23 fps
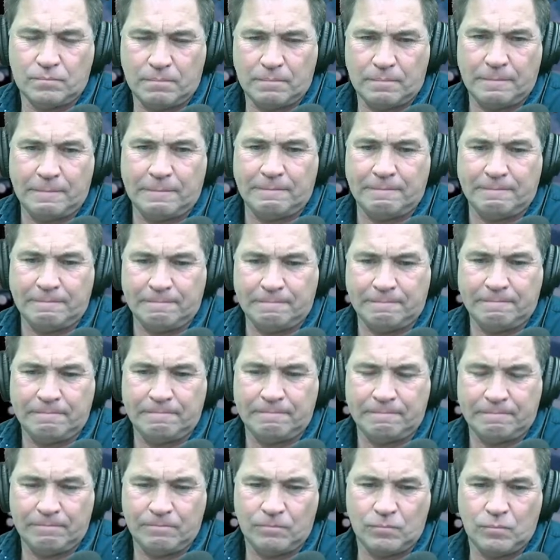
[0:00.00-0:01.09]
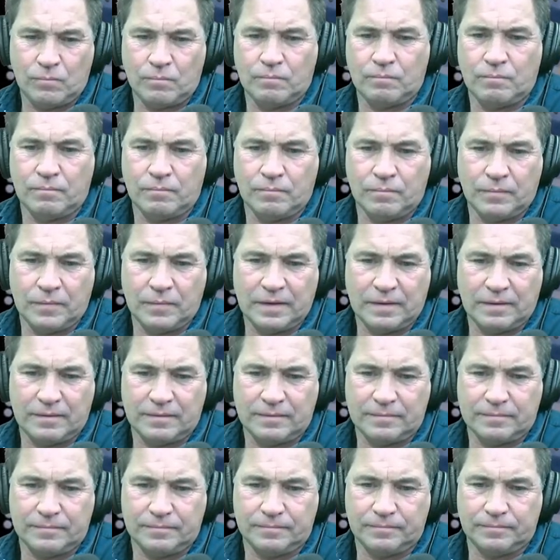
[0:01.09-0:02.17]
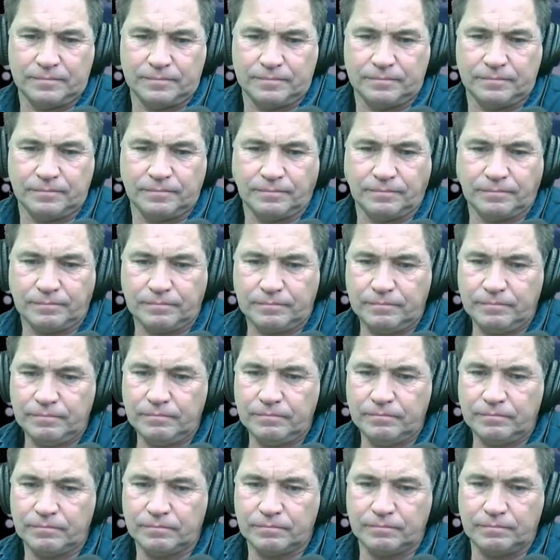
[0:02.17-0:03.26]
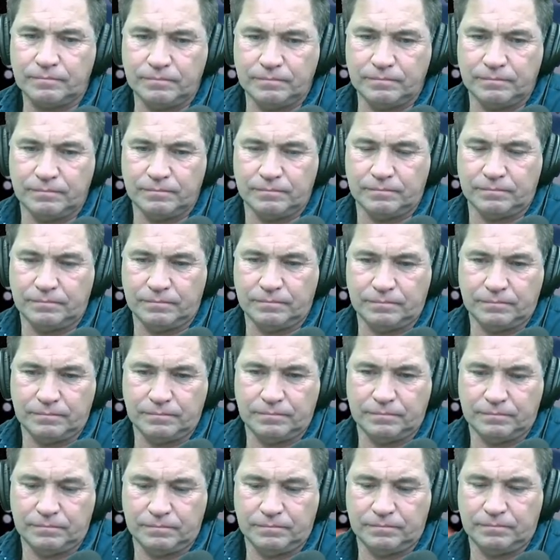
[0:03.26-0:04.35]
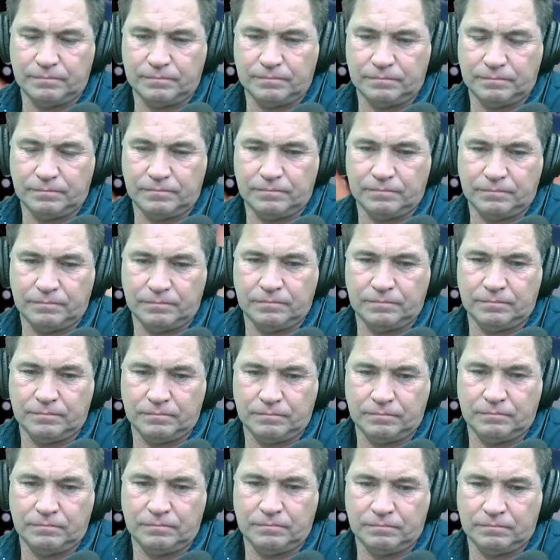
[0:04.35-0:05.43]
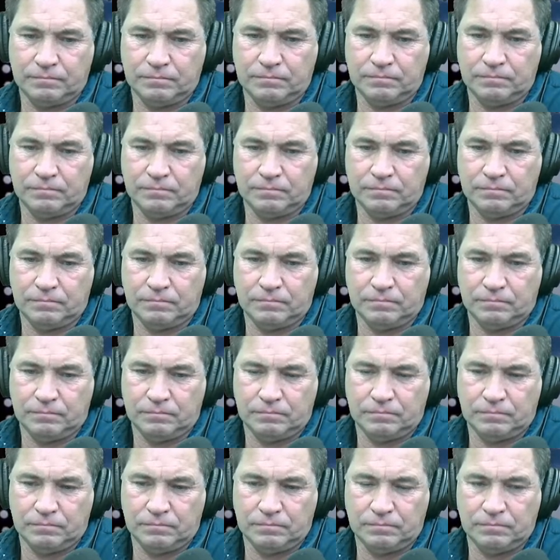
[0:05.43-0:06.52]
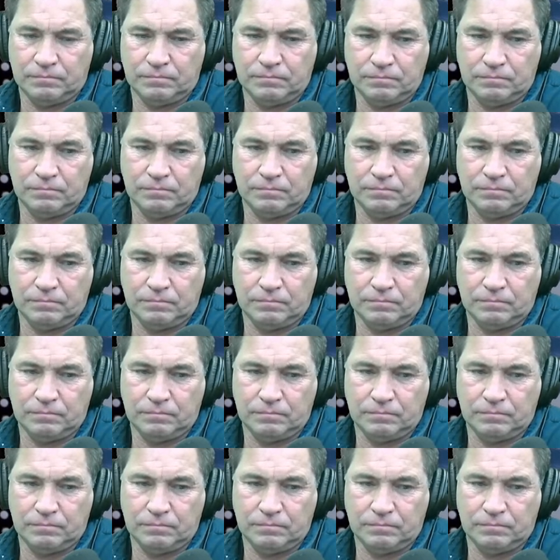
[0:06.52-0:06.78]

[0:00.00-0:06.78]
This person isn't speaking.